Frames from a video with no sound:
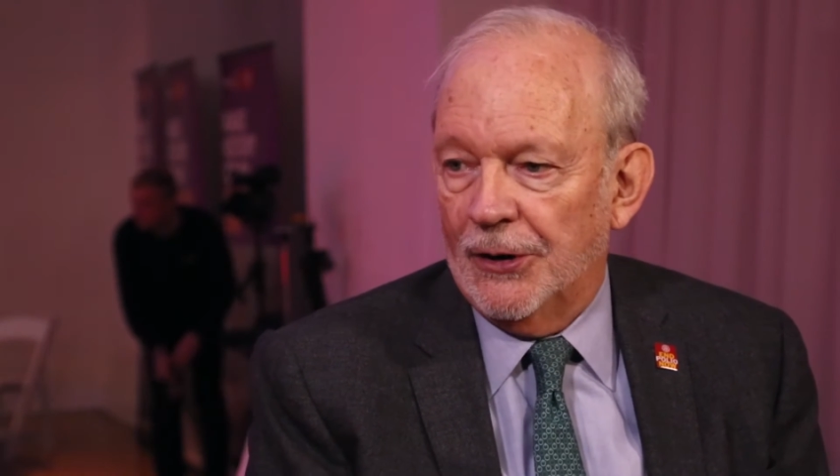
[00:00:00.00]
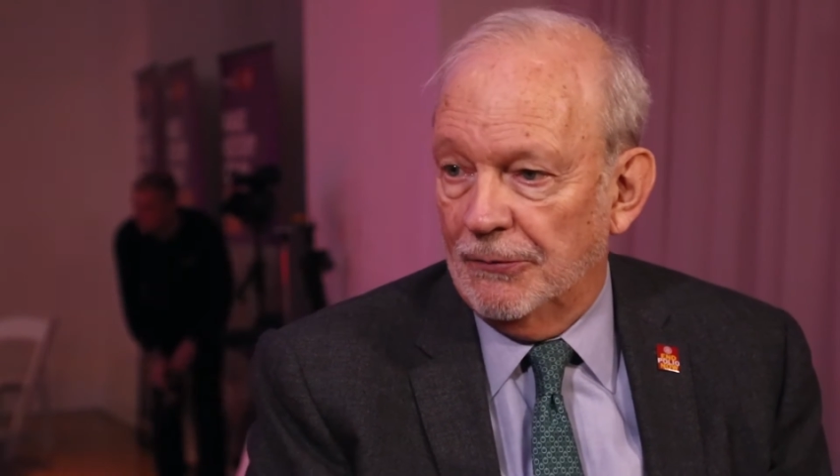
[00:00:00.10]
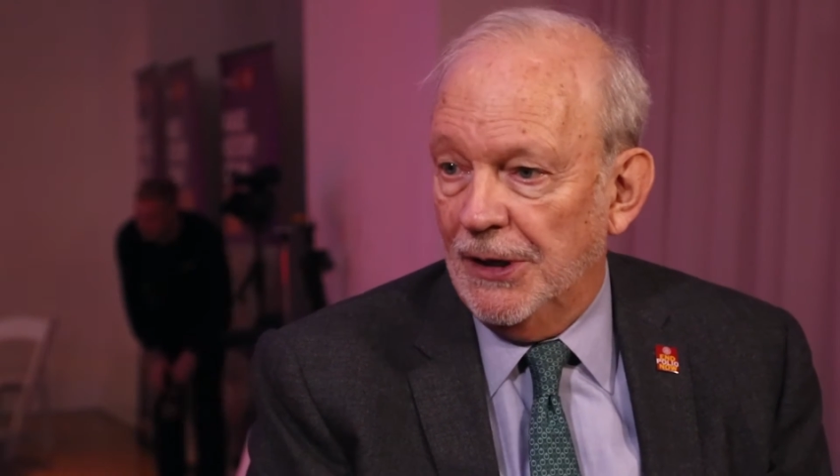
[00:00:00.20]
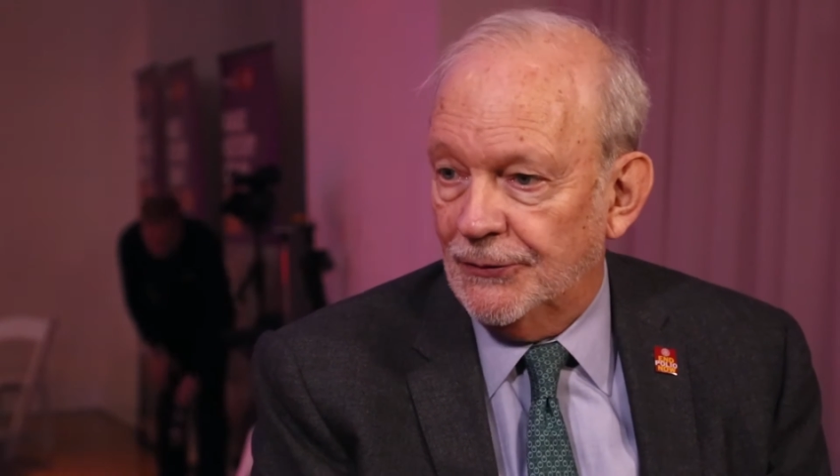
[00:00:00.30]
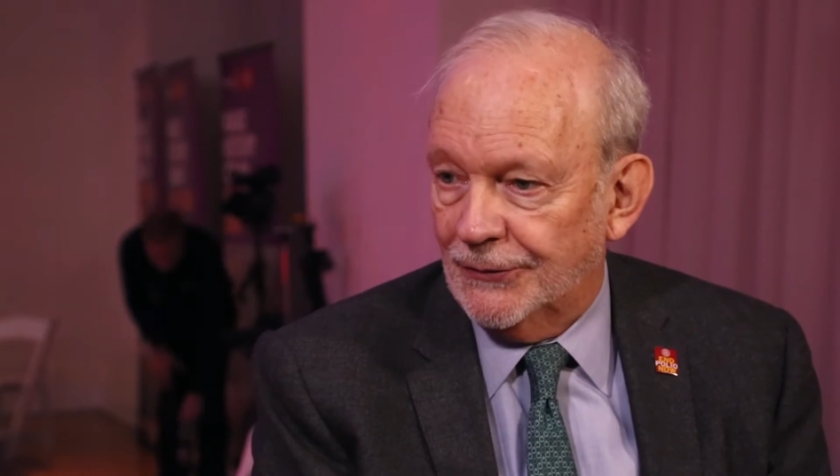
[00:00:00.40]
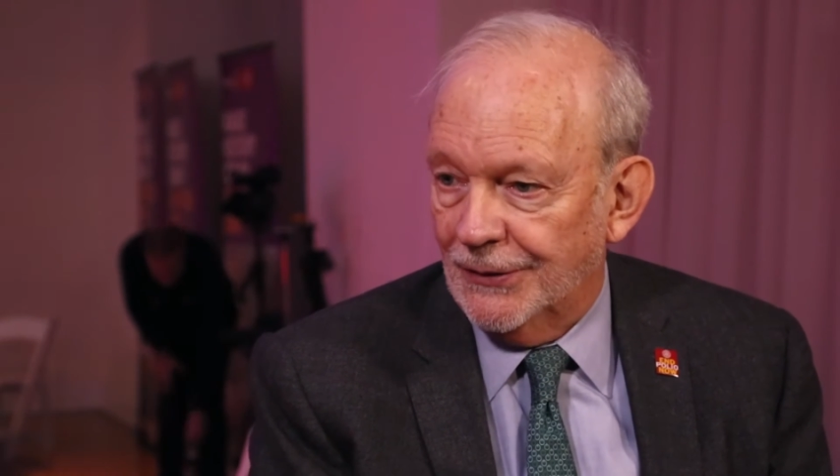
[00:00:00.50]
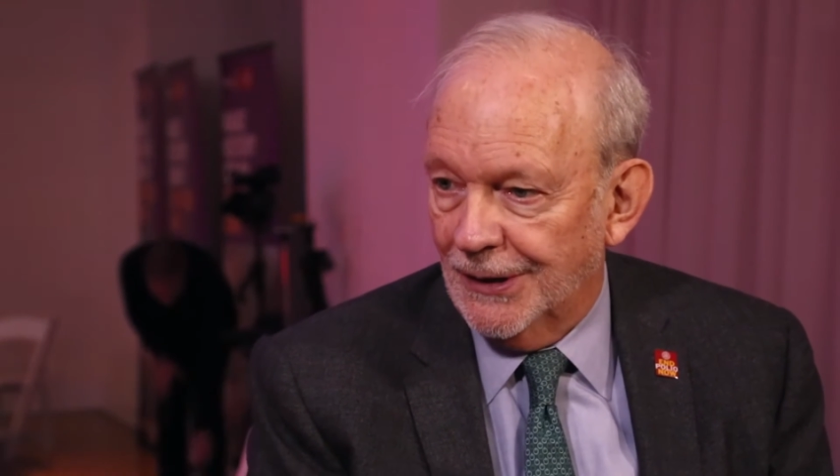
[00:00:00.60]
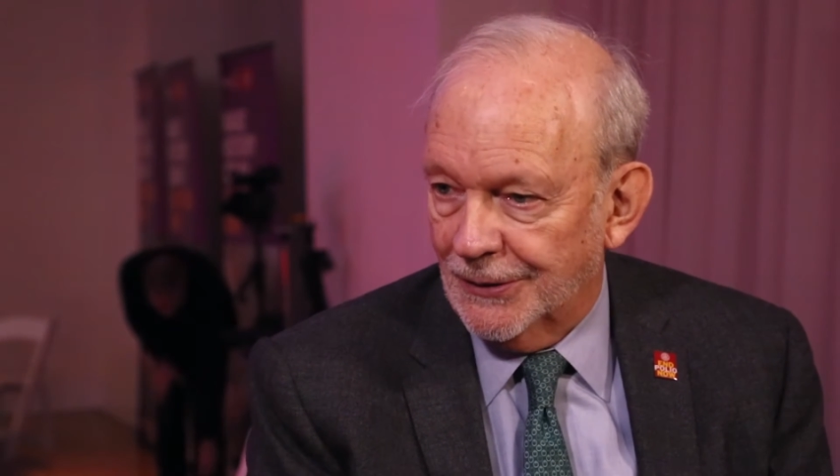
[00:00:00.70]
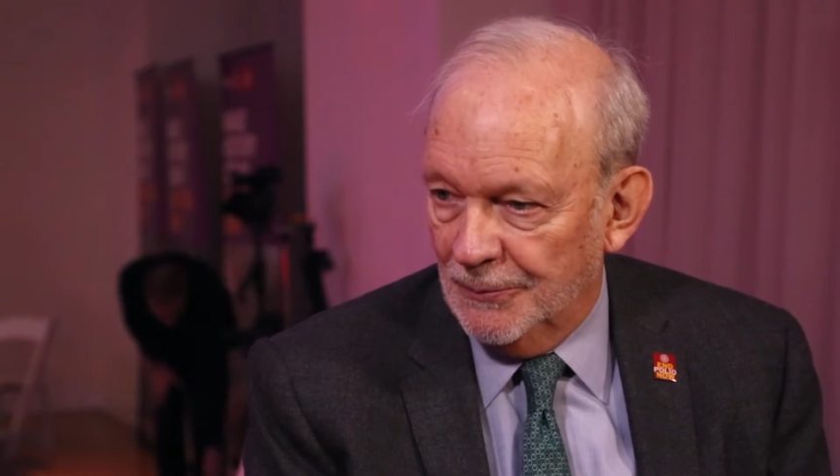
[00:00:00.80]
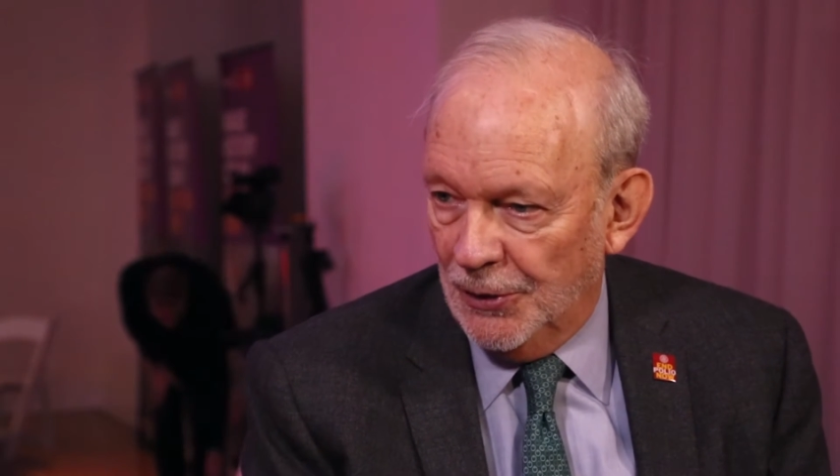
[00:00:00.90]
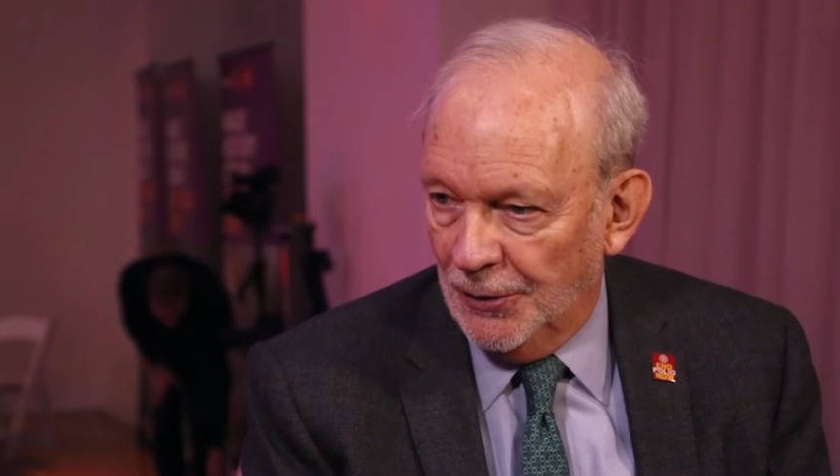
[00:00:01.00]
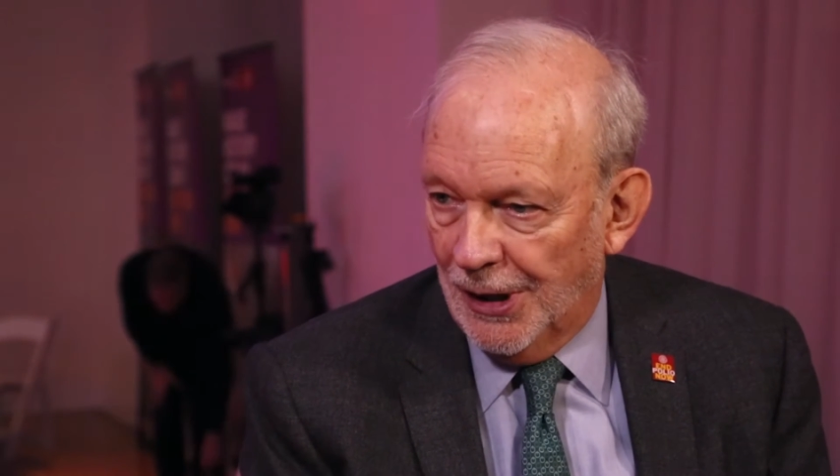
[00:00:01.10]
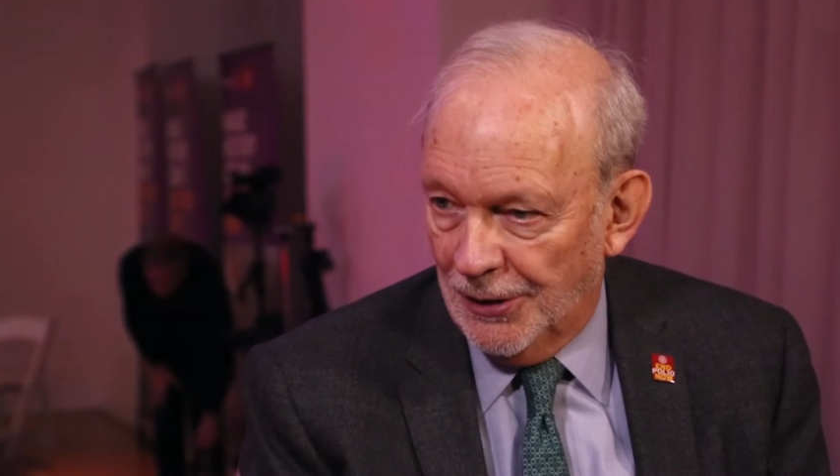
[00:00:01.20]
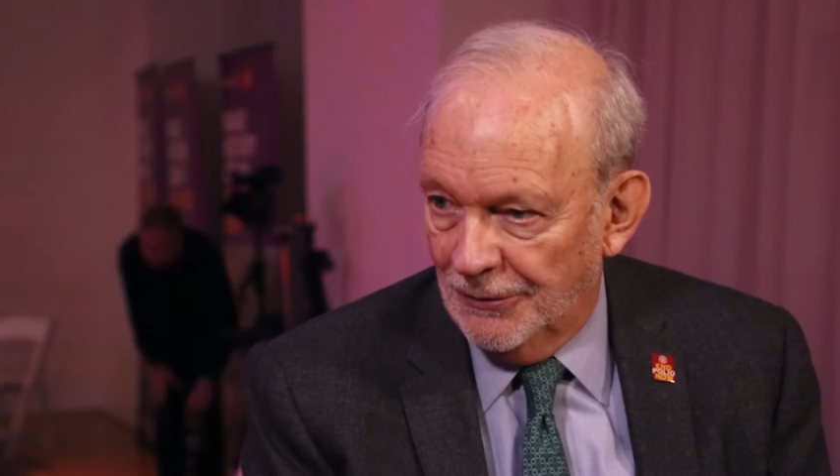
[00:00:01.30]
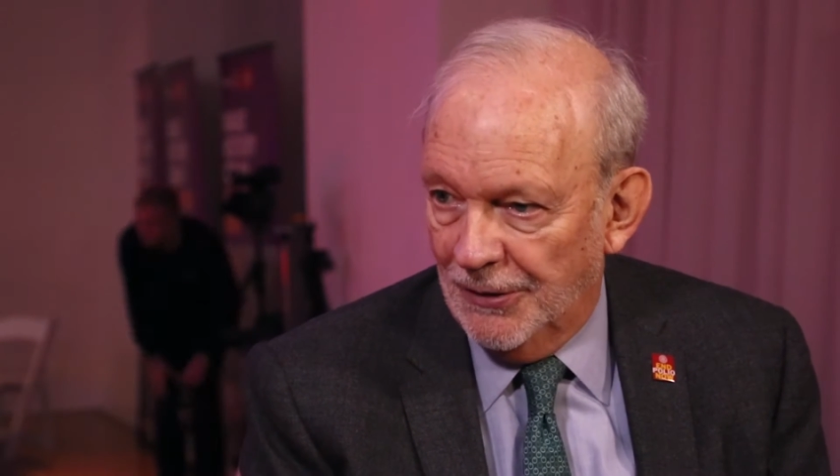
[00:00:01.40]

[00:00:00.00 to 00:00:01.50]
reach uh, community, hard to